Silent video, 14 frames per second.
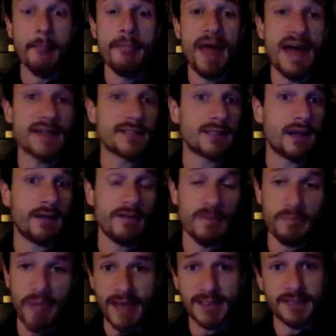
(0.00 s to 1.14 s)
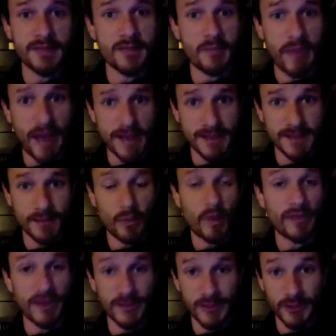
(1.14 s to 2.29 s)
best of the best of the best at what
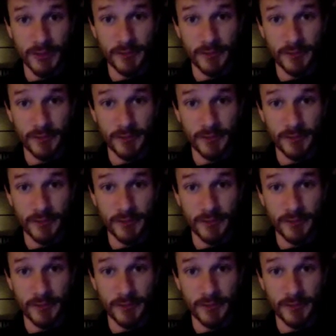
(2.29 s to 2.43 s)
they do.